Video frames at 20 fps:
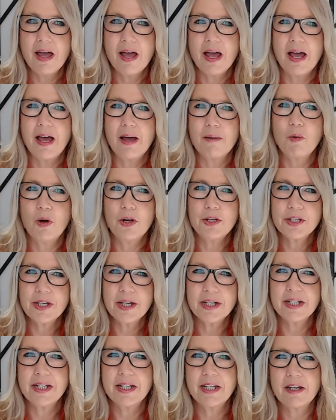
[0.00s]
And what you're
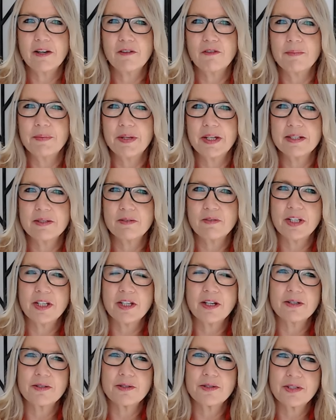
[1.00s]
going to hear from these
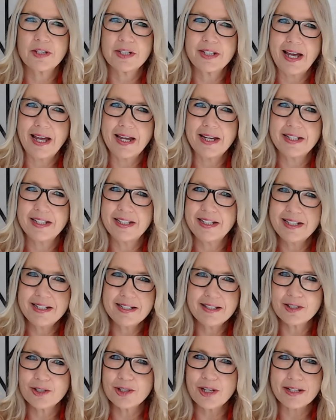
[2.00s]
videos today
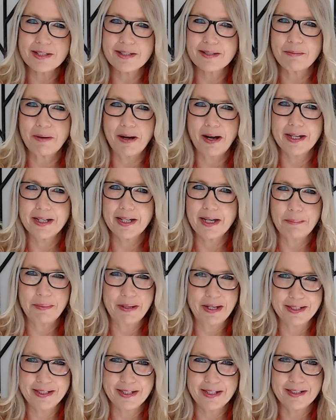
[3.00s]
is just my
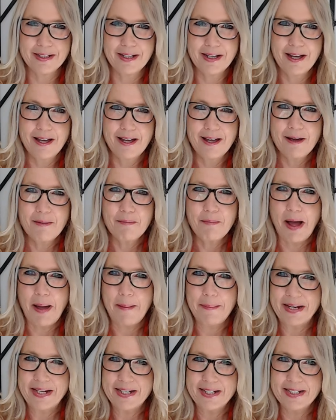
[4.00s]
opinion. My
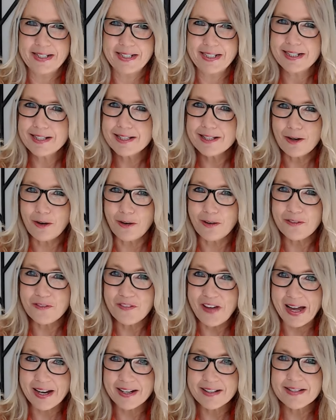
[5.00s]
opinion is not
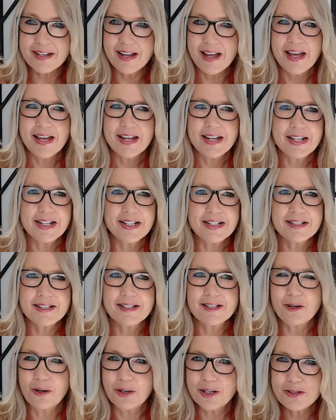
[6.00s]
fact, it's
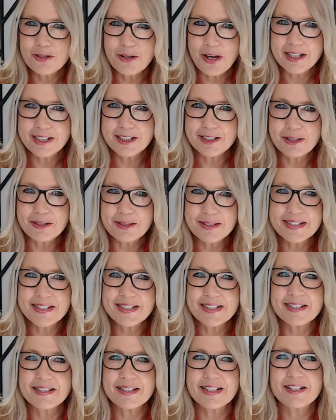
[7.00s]
not a
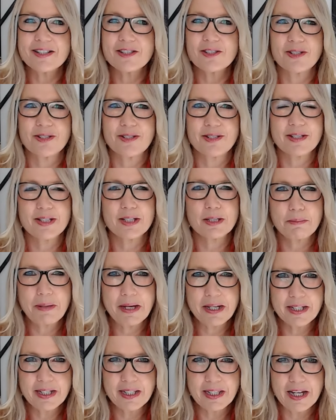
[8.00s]
diagnosis, it's just a
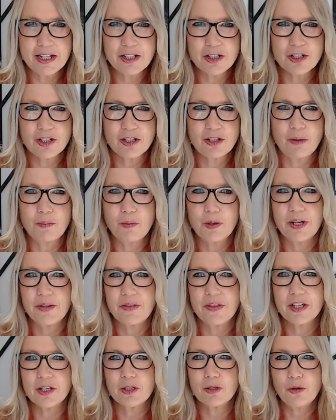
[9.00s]
speculation on what I
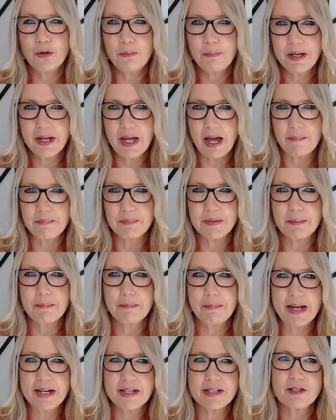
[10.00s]
think could be happening
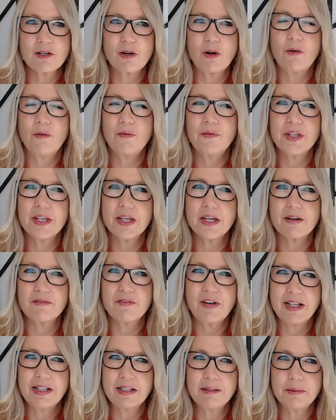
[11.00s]
based on the
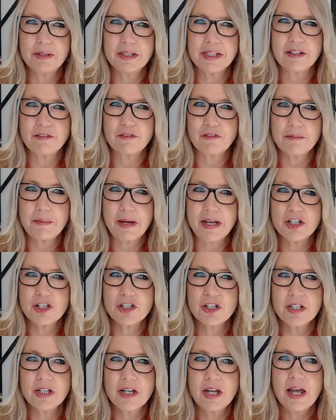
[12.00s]
available
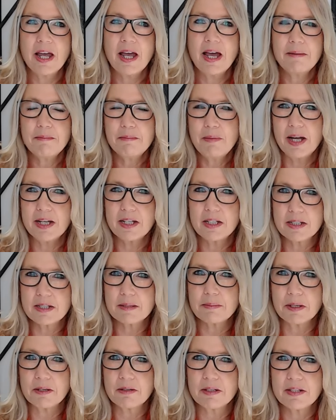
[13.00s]
information and my
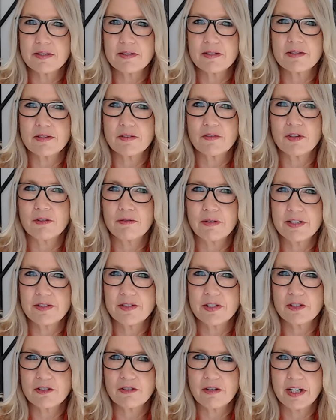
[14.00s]
experience as a
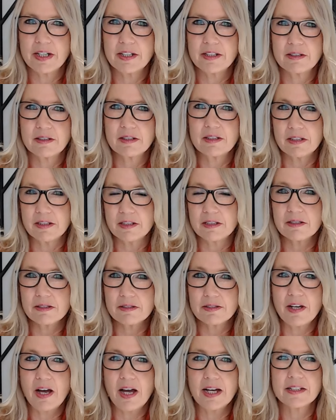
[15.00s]
forensic trained clinical
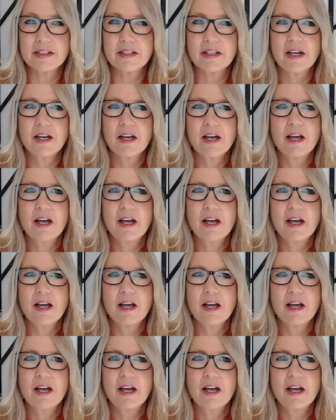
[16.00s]
psych.